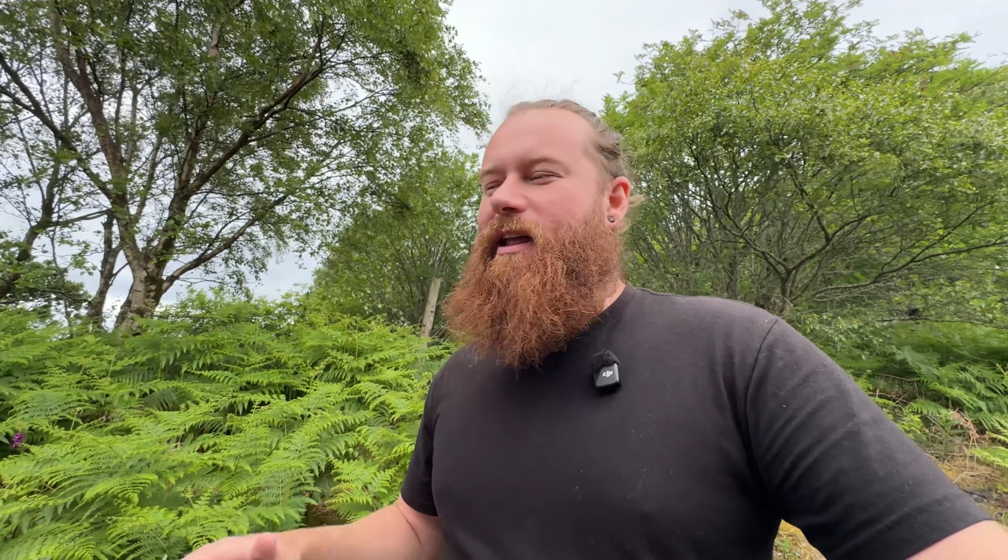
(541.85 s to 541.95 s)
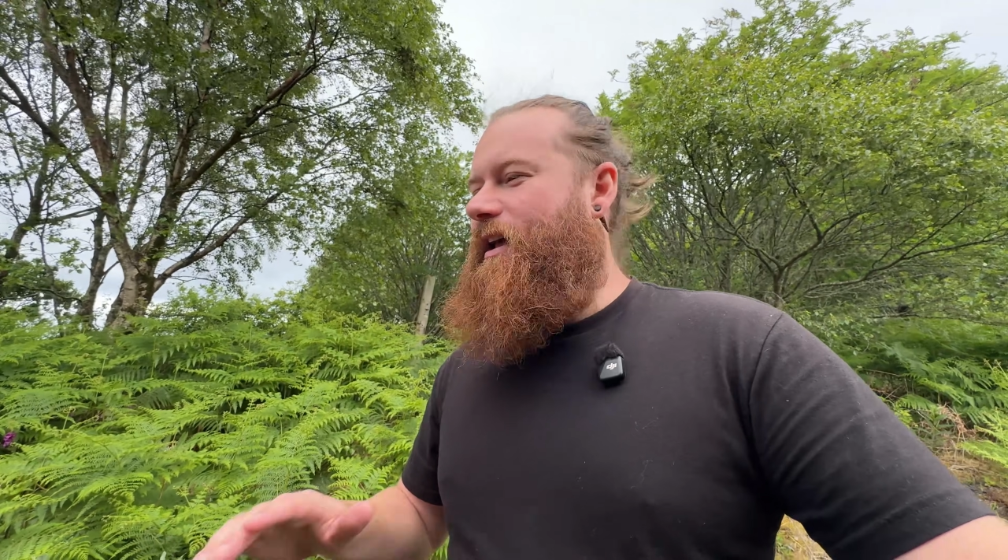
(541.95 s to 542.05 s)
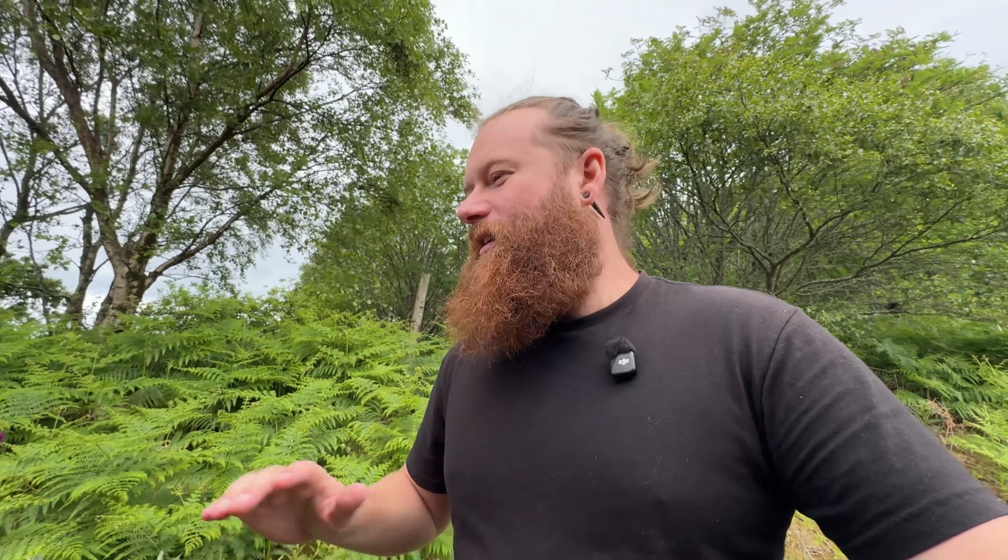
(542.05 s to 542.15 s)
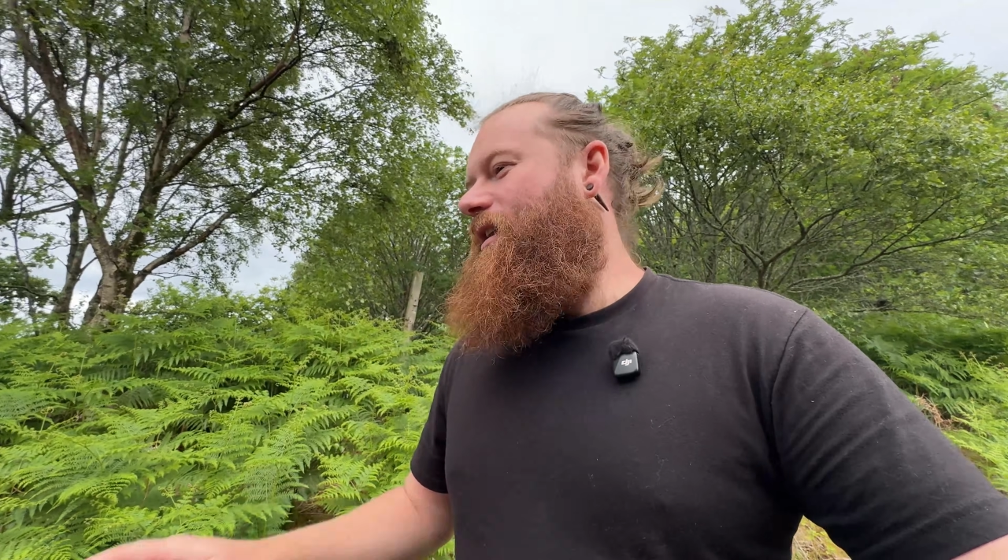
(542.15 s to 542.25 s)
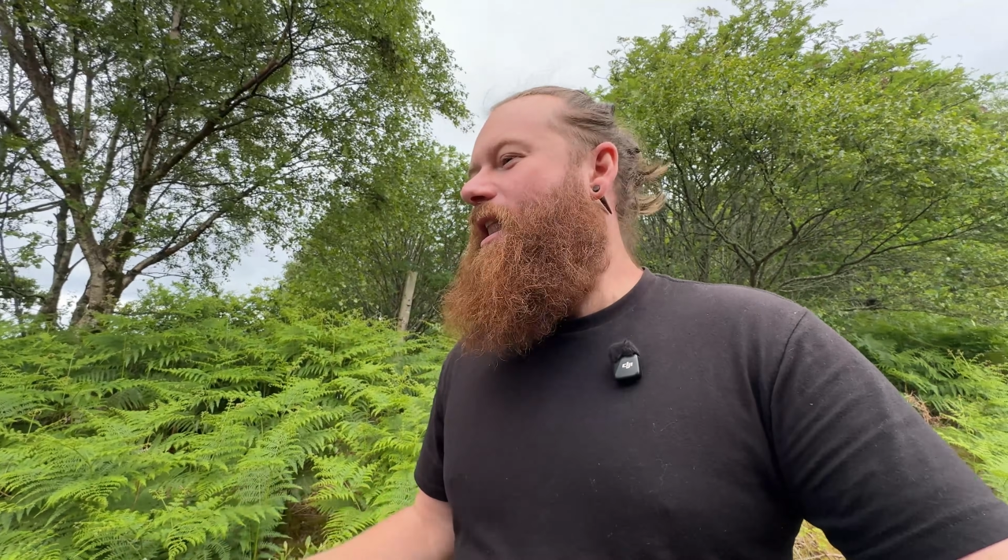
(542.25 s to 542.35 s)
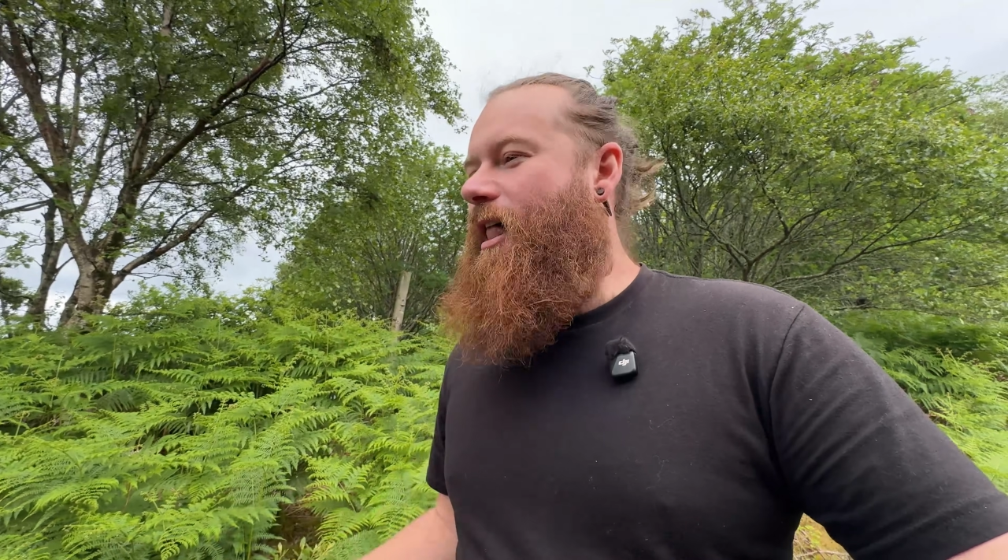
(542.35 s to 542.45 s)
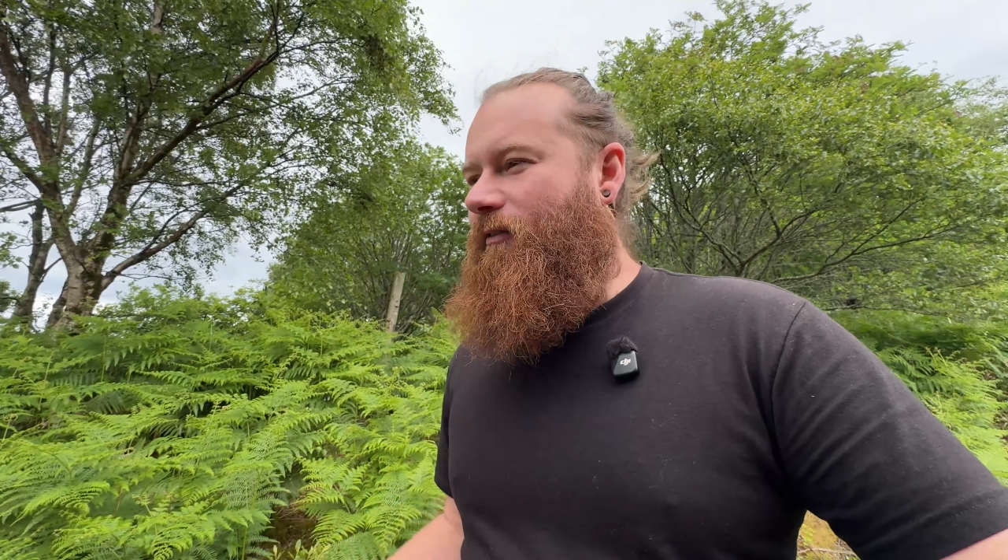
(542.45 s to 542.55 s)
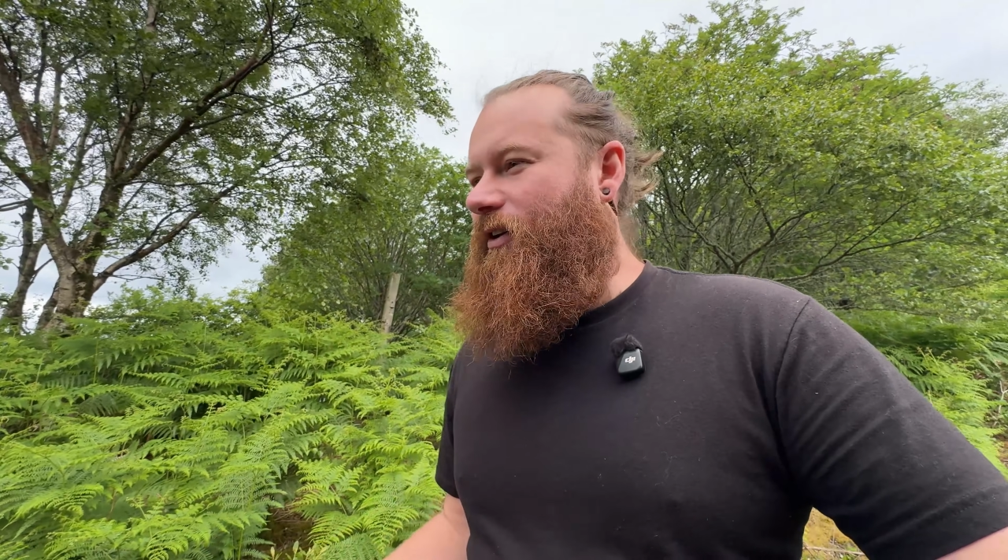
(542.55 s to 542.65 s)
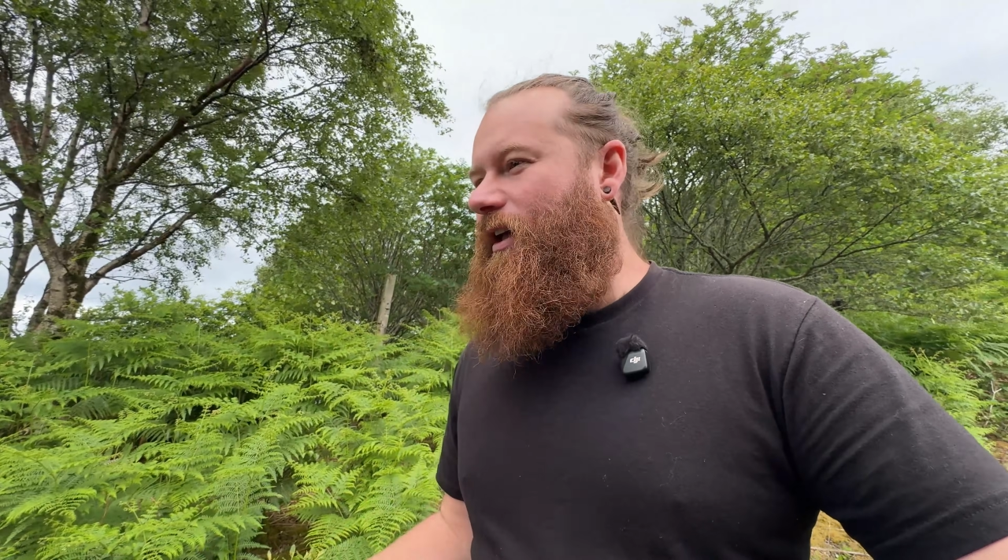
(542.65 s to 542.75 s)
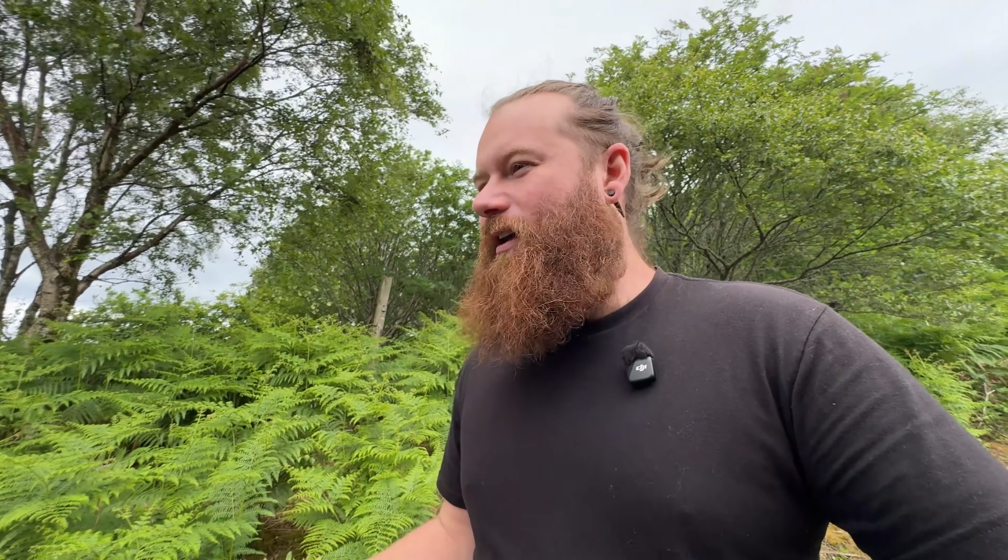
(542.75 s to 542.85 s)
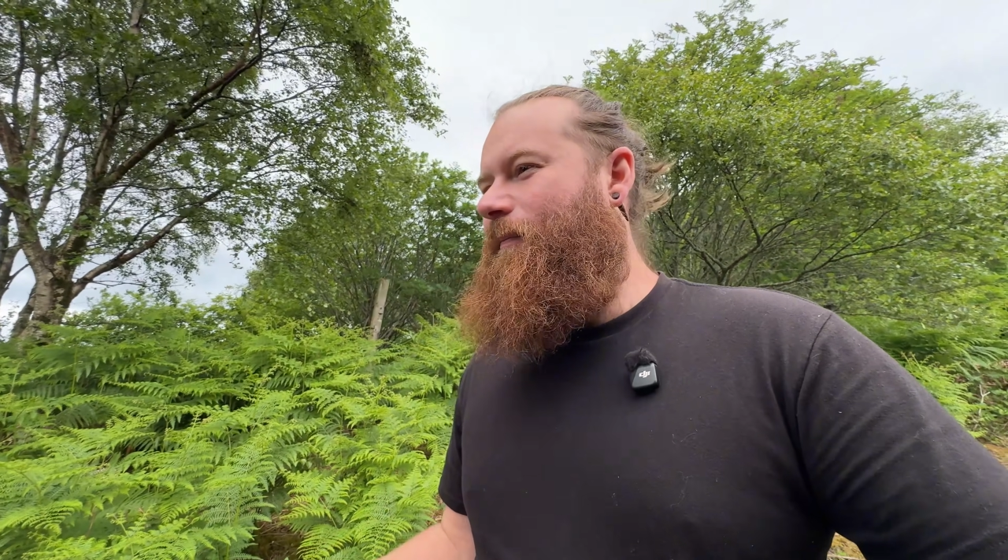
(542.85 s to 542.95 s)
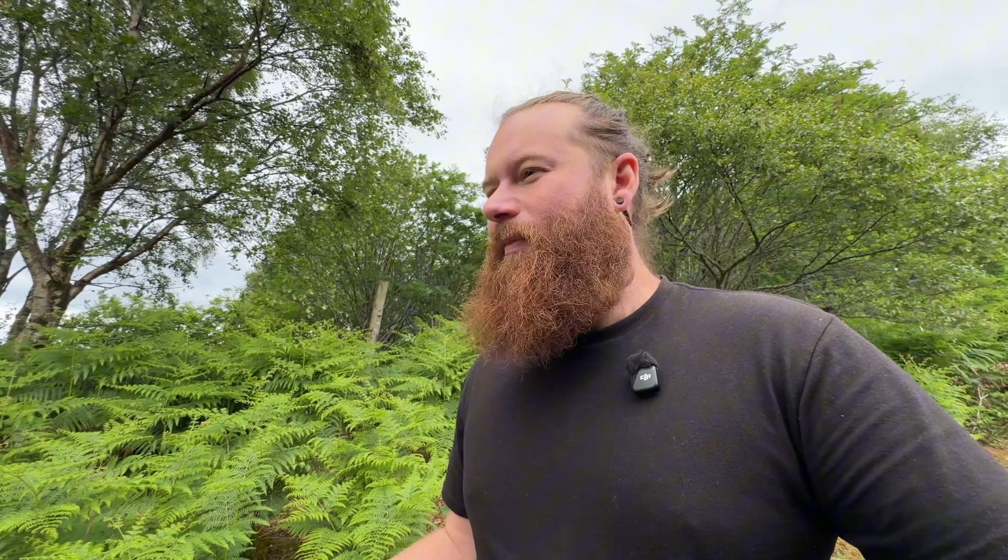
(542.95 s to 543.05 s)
it, love it,